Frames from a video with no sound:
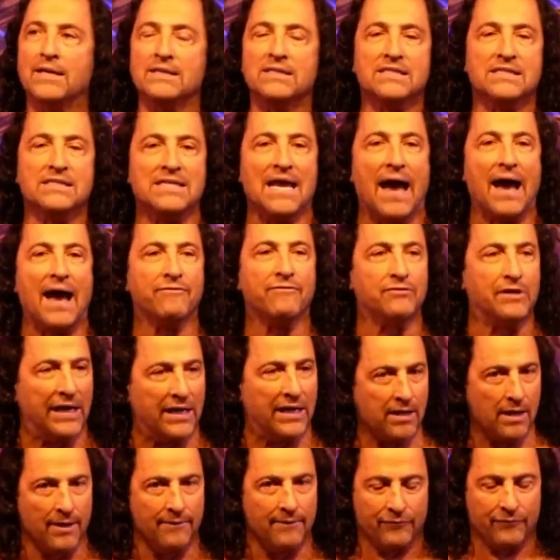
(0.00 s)
and staff, they
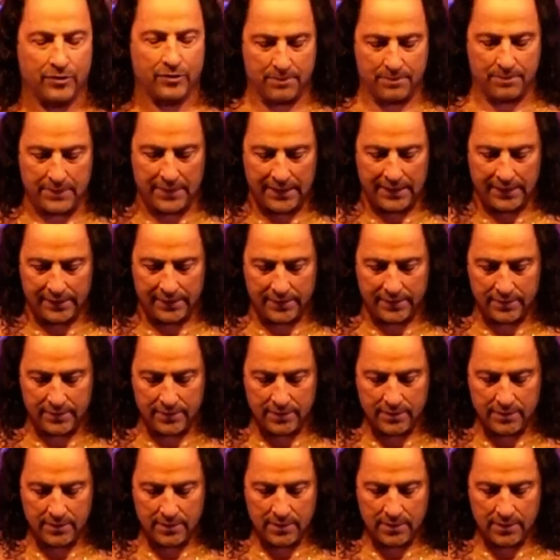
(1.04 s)
comfort me.
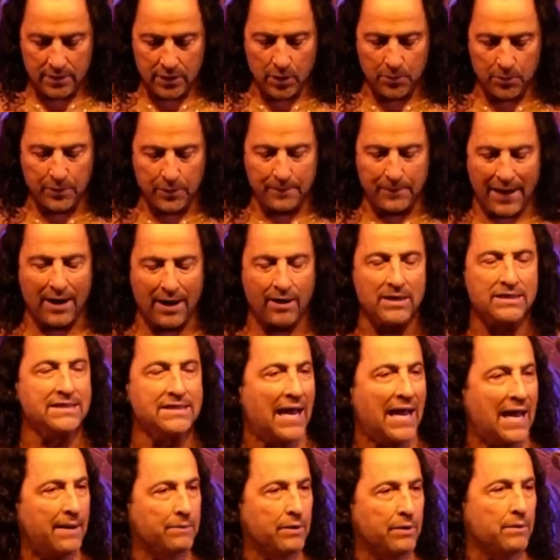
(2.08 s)
You prepare a
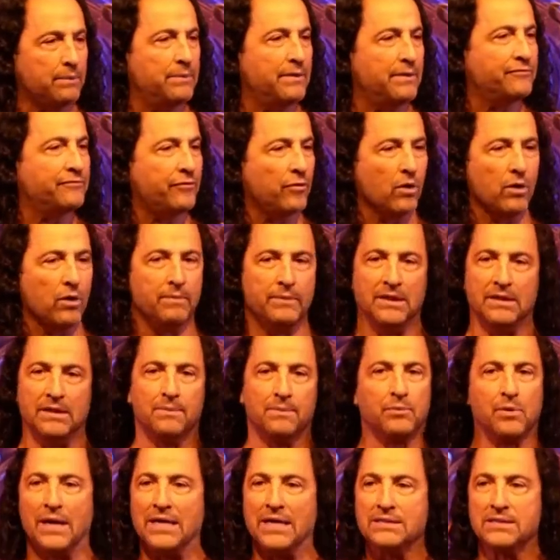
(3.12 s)
table before me in the
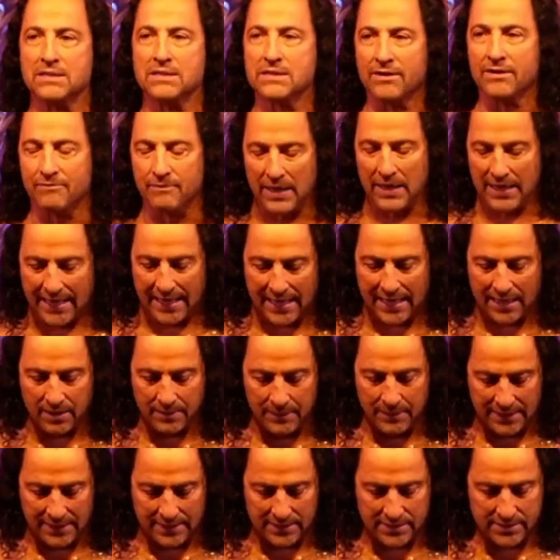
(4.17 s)
presence of my
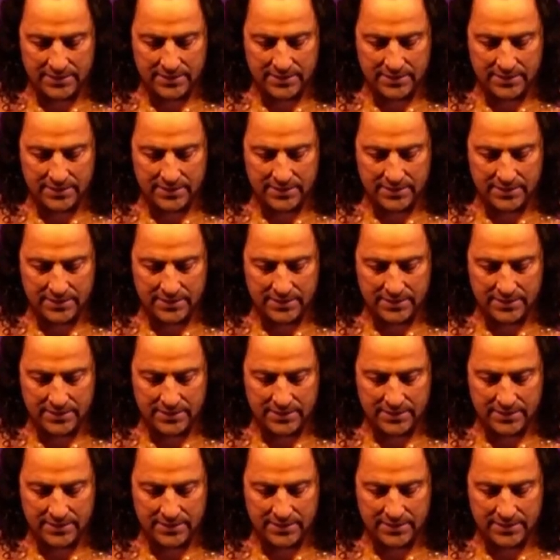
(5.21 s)
enemies.